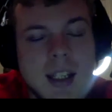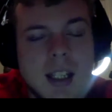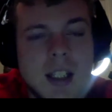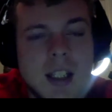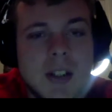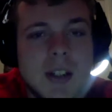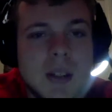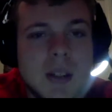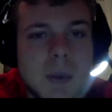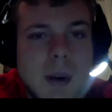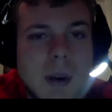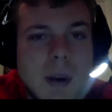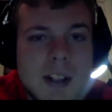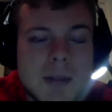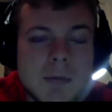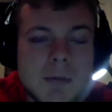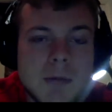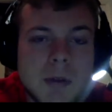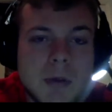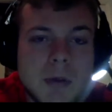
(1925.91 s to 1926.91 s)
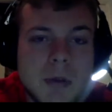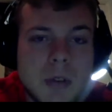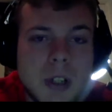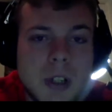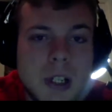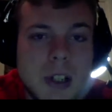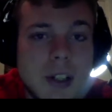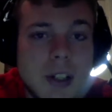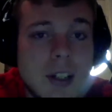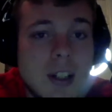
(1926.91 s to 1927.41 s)
You can watch them for
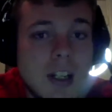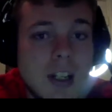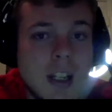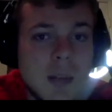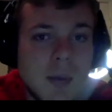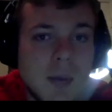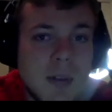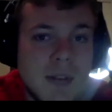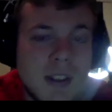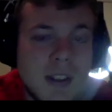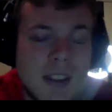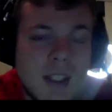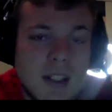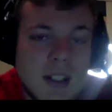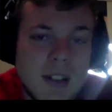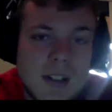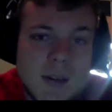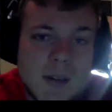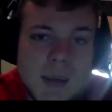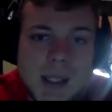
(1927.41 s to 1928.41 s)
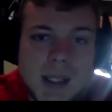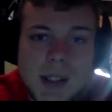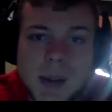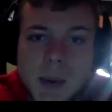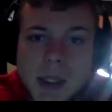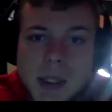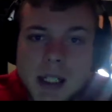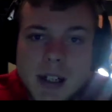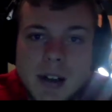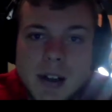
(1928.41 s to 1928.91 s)
free, or you can go to the movie theater and spend
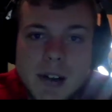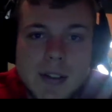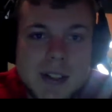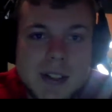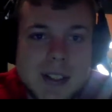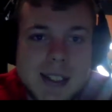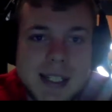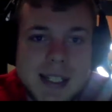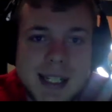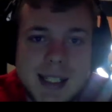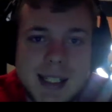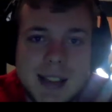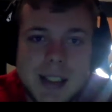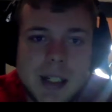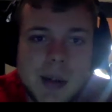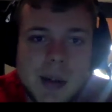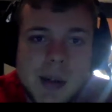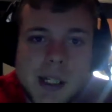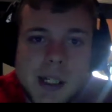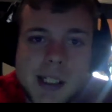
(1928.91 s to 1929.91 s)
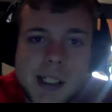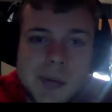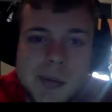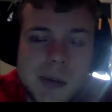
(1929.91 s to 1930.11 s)
$20 a ticket to go watch a